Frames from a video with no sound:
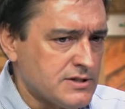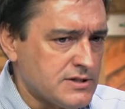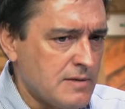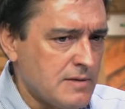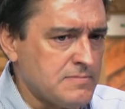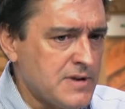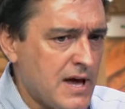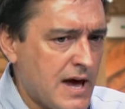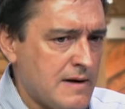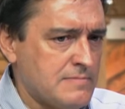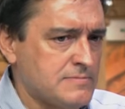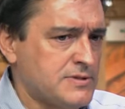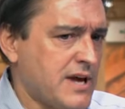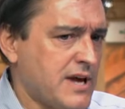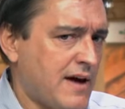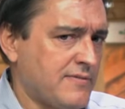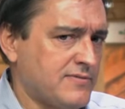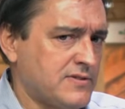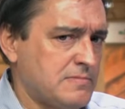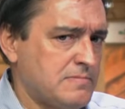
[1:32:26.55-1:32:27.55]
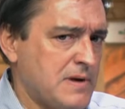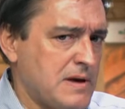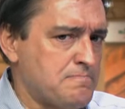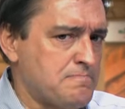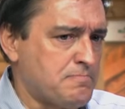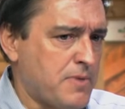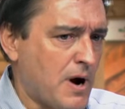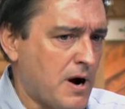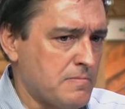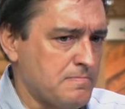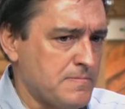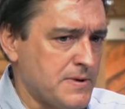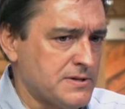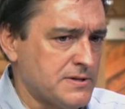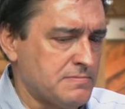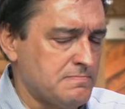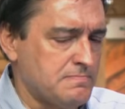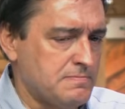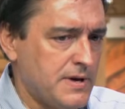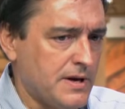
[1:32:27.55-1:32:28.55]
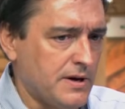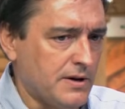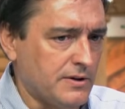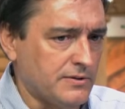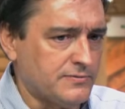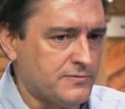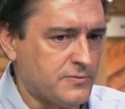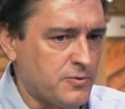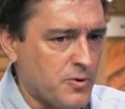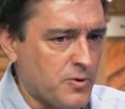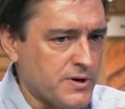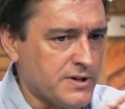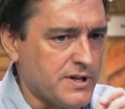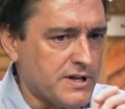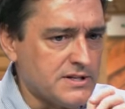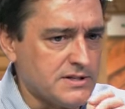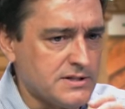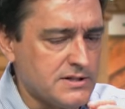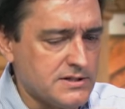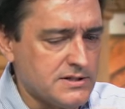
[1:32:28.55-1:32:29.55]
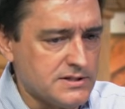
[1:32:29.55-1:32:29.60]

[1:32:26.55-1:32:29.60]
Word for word: sometimes have to be purpose-built for the